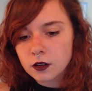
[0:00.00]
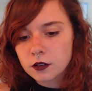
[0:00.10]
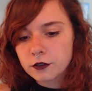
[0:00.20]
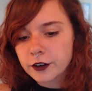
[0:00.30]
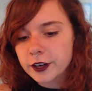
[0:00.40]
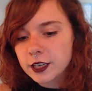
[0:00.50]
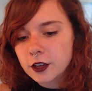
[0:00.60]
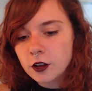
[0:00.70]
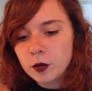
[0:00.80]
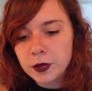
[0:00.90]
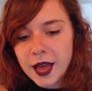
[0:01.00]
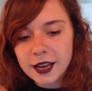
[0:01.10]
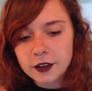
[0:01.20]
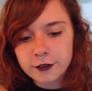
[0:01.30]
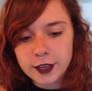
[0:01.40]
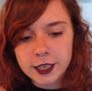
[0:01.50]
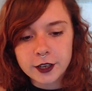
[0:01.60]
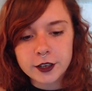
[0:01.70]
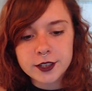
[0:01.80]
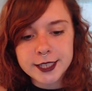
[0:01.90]
Vertical black
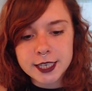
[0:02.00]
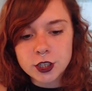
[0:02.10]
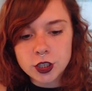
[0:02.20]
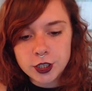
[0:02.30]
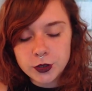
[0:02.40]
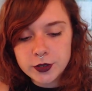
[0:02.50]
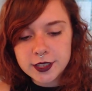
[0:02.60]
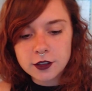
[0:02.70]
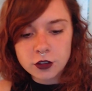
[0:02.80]
figures in twos and